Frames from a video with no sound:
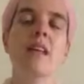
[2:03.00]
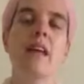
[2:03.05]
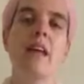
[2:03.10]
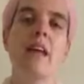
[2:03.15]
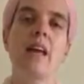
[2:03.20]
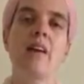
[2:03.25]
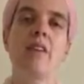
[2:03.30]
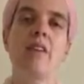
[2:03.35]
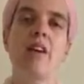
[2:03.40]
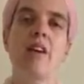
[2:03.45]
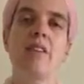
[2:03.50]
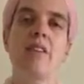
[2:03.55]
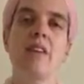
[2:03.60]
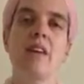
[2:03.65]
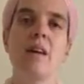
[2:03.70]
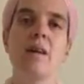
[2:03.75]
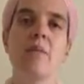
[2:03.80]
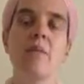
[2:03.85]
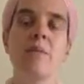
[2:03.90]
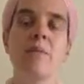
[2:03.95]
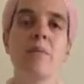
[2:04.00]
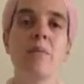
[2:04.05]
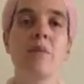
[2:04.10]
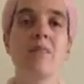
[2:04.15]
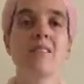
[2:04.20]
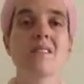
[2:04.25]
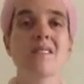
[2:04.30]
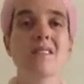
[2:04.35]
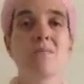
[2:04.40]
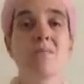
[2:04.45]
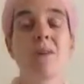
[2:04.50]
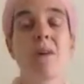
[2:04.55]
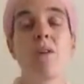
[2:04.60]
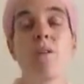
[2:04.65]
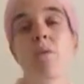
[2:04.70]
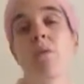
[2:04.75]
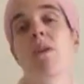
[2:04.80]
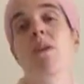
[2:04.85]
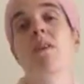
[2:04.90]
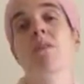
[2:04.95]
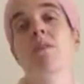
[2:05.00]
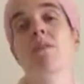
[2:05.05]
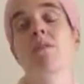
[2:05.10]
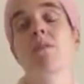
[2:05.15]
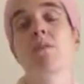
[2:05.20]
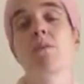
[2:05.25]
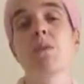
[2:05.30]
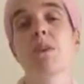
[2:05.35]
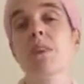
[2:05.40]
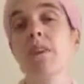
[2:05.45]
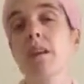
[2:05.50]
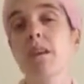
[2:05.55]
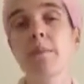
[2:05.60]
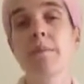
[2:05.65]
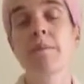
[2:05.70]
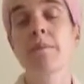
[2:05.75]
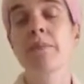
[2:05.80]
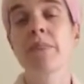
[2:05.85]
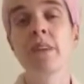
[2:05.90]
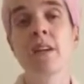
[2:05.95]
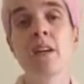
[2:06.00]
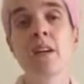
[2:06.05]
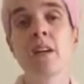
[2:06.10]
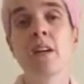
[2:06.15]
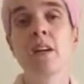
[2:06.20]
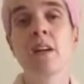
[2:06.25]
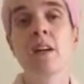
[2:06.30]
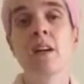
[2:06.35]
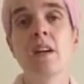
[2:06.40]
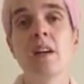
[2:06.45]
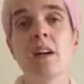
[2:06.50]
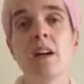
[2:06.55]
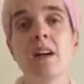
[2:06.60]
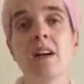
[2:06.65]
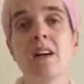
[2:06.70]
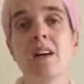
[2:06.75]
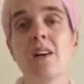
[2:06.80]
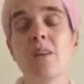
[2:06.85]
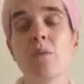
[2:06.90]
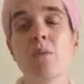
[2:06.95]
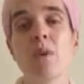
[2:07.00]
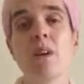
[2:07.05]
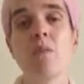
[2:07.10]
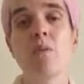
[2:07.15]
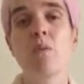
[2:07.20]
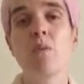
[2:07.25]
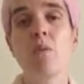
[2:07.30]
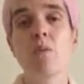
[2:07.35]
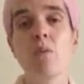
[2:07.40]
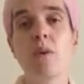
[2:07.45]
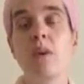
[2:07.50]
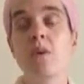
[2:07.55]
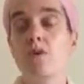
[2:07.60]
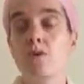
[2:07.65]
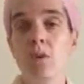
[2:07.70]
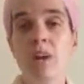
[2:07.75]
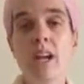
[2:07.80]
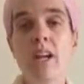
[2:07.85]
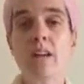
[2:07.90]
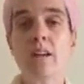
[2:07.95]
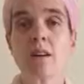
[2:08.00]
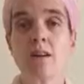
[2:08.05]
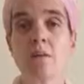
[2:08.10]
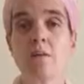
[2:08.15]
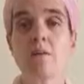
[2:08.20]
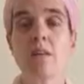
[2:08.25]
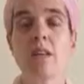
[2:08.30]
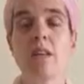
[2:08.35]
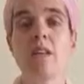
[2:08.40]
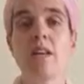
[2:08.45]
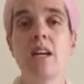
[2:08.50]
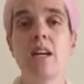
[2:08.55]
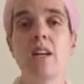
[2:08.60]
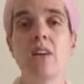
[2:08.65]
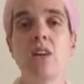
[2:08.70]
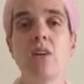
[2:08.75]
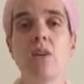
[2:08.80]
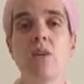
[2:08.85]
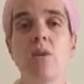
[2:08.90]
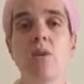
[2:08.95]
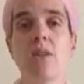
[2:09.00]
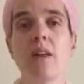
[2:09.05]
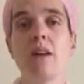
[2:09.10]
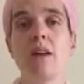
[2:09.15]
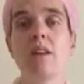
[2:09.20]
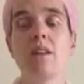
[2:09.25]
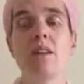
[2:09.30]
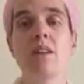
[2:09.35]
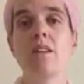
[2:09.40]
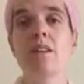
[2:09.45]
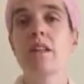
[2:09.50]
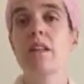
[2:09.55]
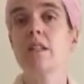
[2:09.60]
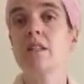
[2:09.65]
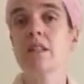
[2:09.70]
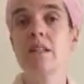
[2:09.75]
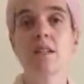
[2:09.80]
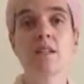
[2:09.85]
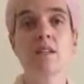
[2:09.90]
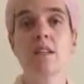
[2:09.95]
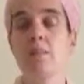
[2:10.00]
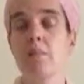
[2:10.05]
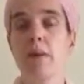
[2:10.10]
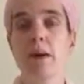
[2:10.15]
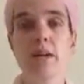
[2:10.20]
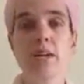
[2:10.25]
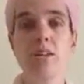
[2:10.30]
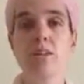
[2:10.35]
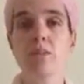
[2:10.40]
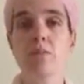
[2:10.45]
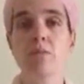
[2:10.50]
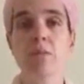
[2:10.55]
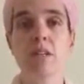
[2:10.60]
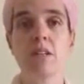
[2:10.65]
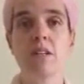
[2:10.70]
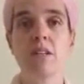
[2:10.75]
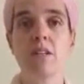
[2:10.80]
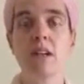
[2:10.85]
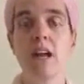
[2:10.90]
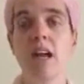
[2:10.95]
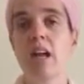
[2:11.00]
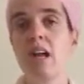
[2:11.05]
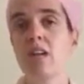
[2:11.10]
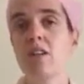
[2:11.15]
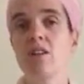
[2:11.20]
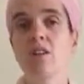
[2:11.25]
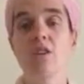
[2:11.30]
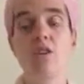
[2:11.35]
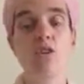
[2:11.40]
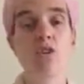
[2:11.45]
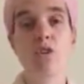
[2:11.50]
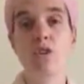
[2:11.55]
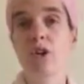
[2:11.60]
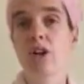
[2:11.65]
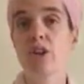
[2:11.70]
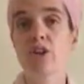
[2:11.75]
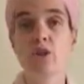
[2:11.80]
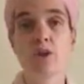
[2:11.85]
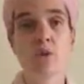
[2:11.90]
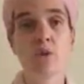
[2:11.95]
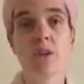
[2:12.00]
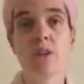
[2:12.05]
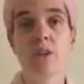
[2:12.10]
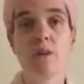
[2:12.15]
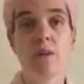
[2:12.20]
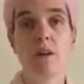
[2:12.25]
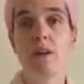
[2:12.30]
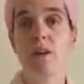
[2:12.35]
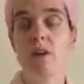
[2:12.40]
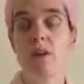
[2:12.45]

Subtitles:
the anger on them, but it's us being real with them. When we train them, then they know that this isn't a punishment, and you're not the one to,